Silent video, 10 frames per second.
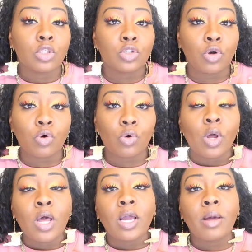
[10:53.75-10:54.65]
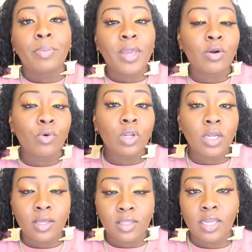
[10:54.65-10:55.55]
So compared to all the
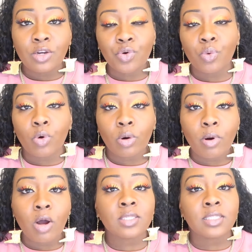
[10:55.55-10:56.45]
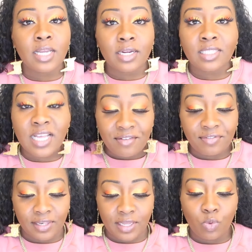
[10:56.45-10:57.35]
other indoor water parks, they're
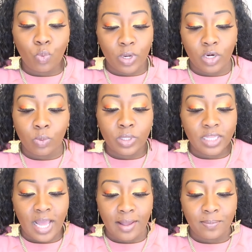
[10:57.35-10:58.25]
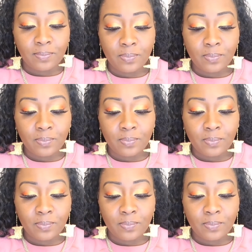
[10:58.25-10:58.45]
definitely winning with that.